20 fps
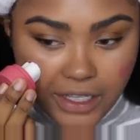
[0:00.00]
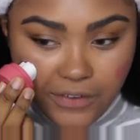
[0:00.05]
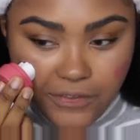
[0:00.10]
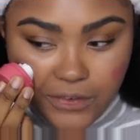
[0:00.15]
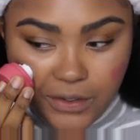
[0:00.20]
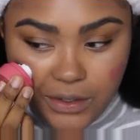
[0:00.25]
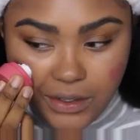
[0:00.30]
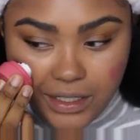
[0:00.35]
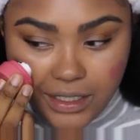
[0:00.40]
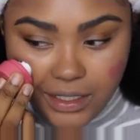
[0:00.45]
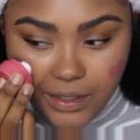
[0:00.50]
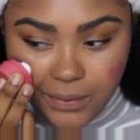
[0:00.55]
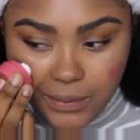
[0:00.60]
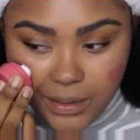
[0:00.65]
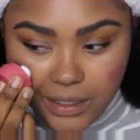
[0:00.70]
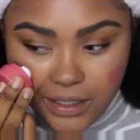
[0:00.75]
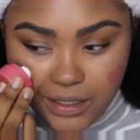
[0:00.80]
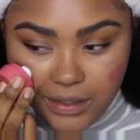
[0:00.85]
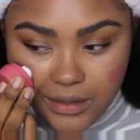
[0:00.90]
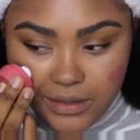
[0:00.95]
If you did
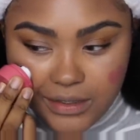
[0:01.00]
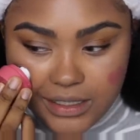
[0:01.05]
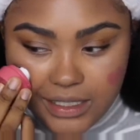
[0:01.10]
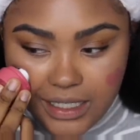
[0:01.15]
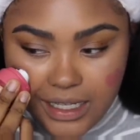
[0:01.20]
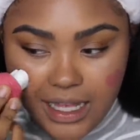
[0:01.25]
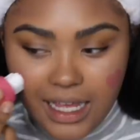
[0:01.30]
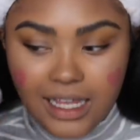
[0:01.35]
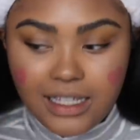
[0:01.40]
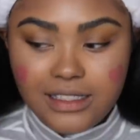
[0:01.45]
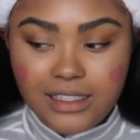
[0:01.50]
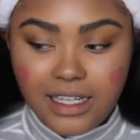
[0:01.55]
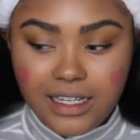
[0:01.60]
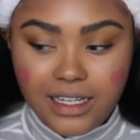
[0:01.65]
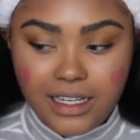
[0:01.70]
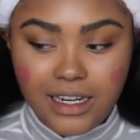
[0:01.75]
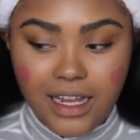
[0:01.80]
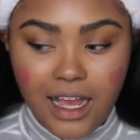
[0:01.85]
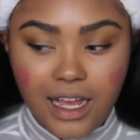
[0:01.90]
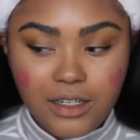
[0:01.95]
want to use it as
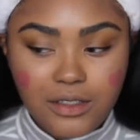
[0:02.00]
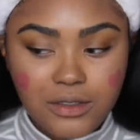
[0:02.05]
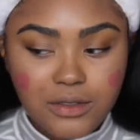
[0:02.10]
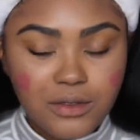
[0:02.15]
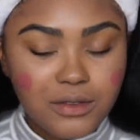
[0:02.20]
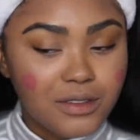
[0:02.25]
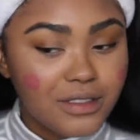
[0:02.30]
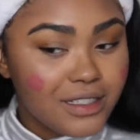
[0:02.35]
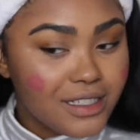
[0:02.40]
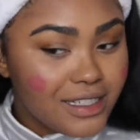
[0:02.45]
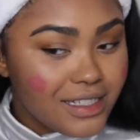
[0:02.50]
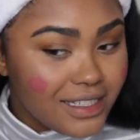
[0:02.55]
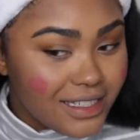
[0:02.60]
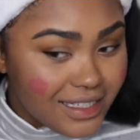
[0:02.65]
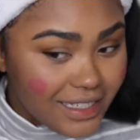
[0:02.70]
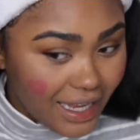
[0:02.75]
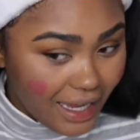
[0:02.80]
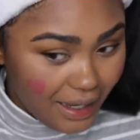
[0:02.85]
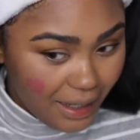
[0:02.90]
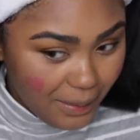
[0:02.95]
like an actual
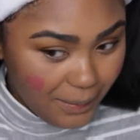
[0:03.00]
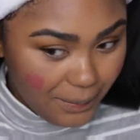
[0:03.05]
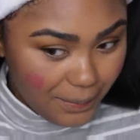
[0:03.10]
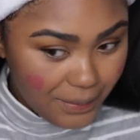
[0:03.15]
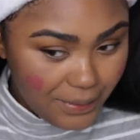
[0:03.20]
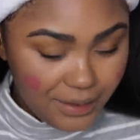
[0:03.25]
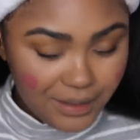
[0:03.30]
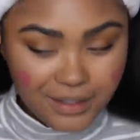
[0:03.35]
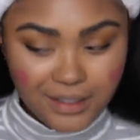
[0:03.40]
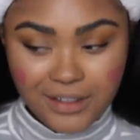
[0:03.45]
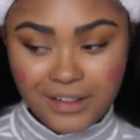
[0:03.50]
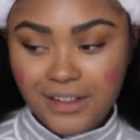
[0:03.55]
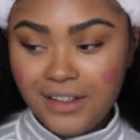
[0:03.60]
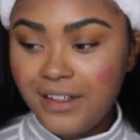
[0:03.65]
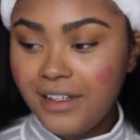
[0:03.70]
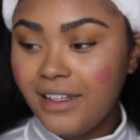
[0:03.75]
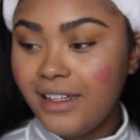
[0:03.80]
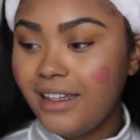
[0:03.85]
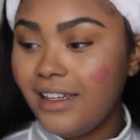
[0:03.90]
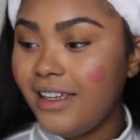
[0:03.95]
stamp,
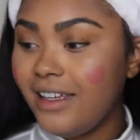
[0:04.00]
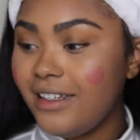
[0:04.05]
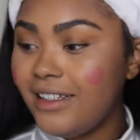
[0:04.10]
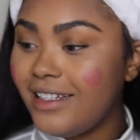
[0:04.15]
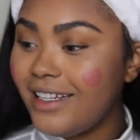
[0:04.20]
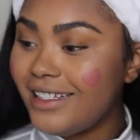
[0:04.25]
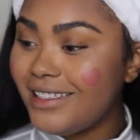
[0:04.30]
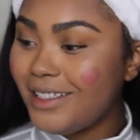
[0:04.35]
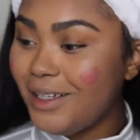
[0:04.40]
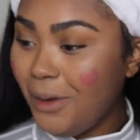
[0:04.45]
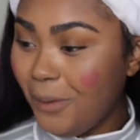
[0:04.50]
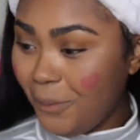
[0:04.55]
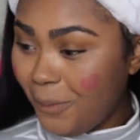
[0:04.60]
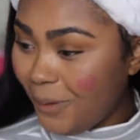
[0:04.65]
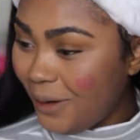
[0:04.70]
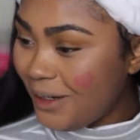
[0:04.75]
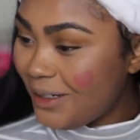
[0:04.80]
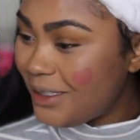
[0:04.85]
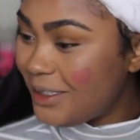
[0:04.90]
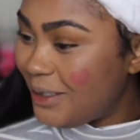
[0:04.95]
it doesn't
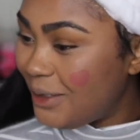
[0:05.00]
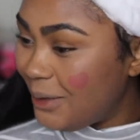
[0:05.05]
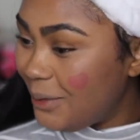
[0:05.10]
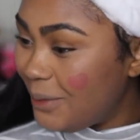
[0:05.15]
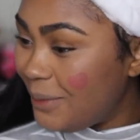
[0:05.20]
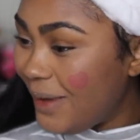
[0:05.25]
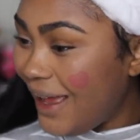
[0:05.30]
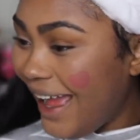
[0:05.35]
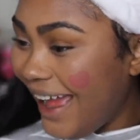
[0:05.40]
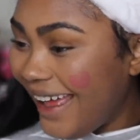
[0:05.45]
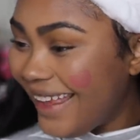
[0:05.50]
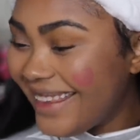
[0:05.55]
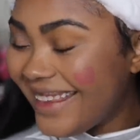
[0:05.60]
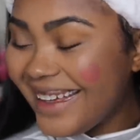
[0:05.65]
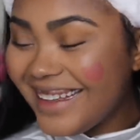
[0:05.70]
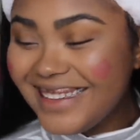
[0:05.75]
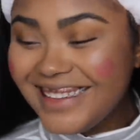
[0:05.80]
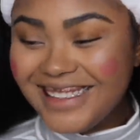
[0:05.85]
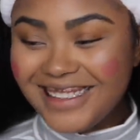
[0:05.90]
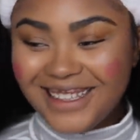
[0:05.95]
work too bad.
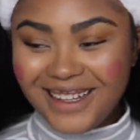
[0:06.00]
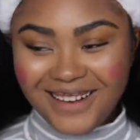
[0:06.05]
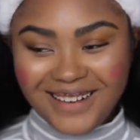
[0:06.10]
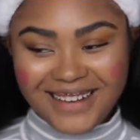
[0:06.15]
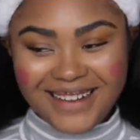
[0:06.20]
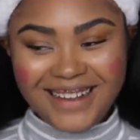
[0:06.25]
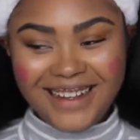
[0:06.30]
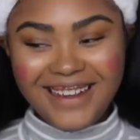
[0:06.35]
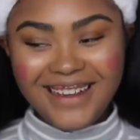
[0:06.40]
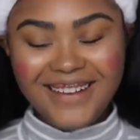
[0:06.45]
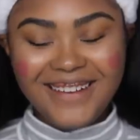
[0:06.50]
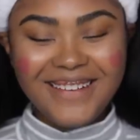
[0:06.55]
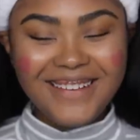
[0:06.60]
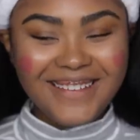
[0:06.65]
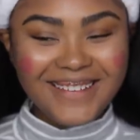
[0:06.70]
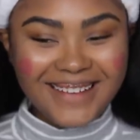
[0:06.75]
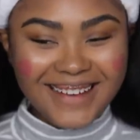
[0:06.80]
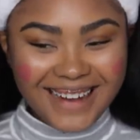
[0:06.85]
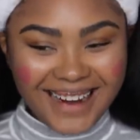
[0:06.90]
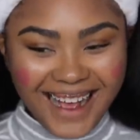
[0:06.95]
That's so cute.